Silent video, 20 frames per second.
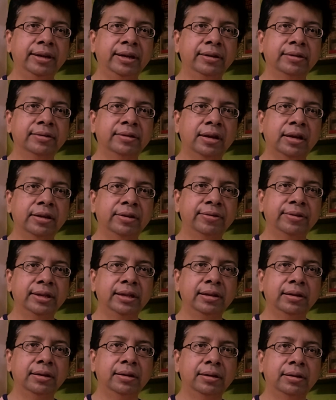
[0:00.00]
Traders
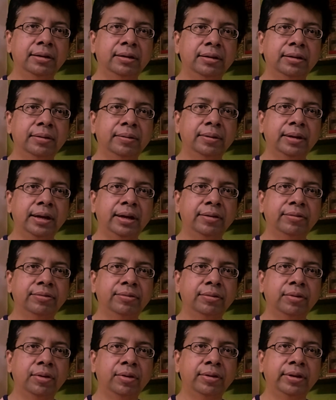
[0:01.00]
Carnival.
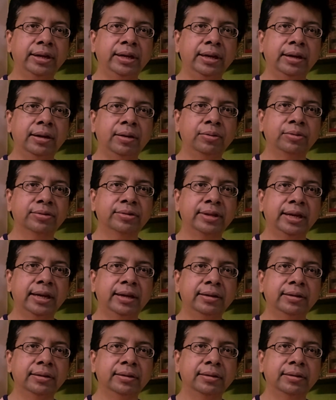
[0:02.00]
I've already announced
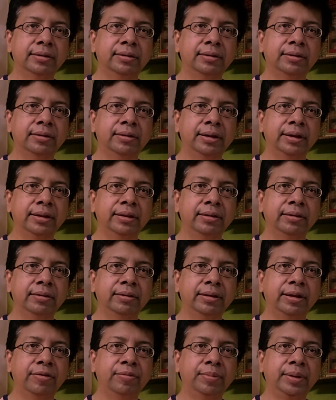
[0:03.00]
that,
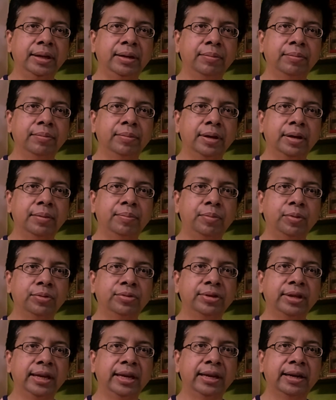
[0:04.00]
and they've been
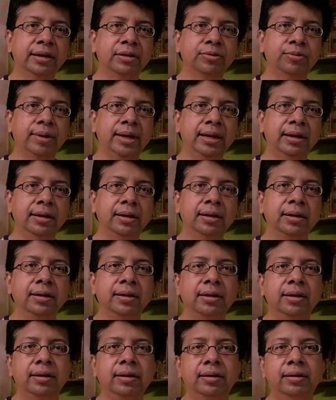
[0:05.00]
posting it as well.
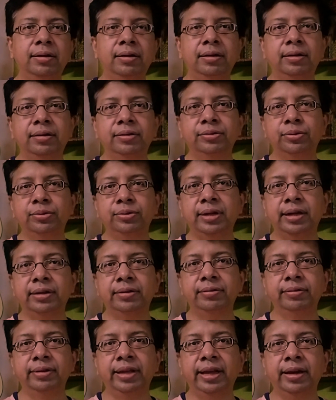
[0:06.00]
So
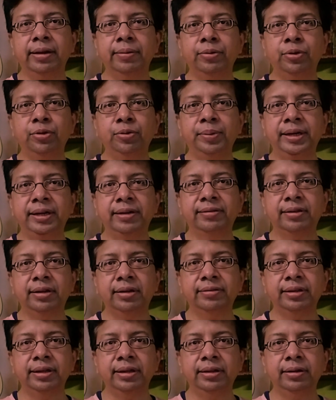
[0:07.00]
that there I'm going to be
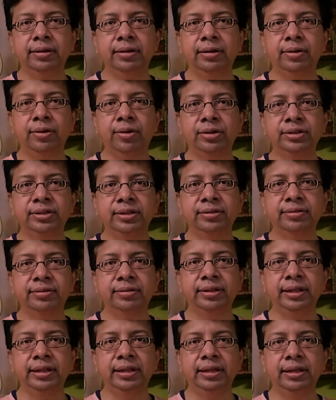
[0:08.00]
discussing not
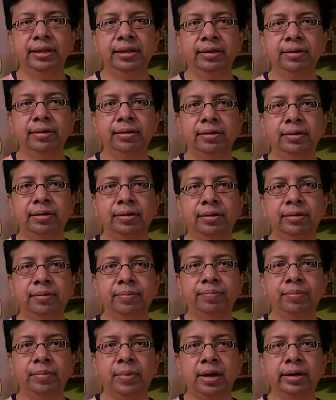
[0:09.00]
just the
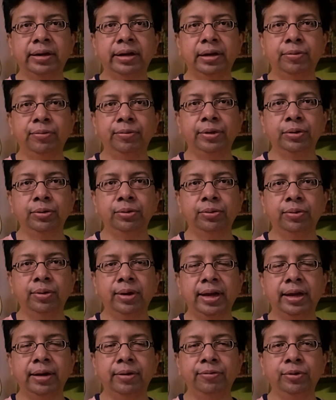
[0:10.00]
market
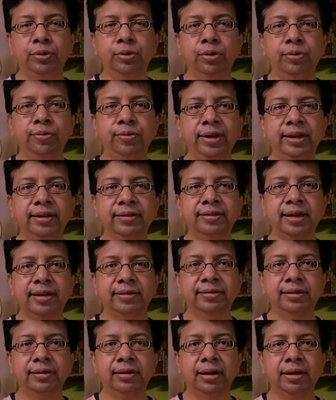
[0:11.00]
view and view on various
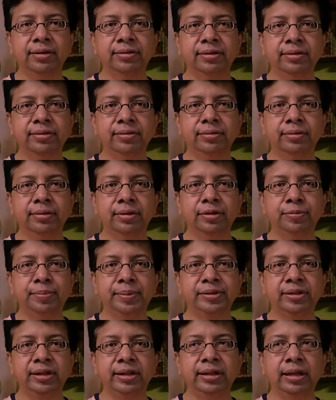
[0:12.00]
asset classes,
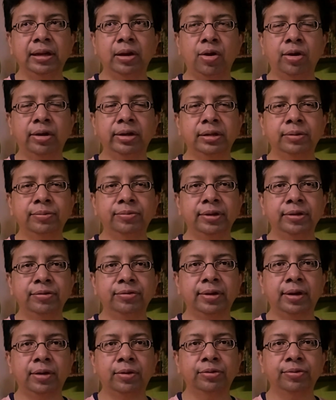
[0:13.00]
especially the long-term
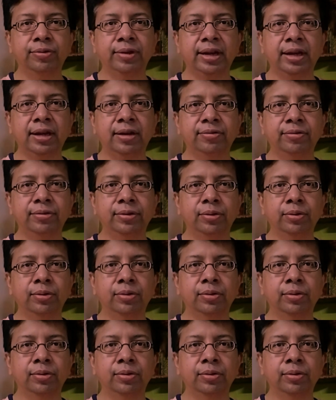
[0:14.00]
wave counts, where